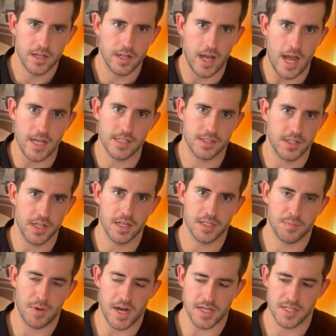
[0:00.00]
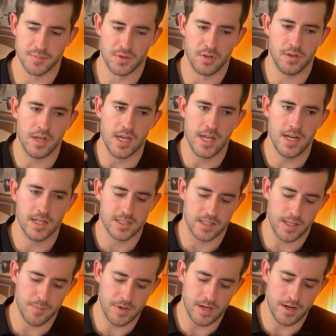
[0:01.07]
as late as possible in as
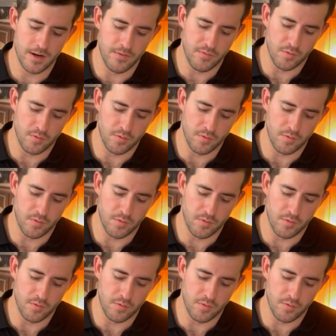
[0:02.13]
limited of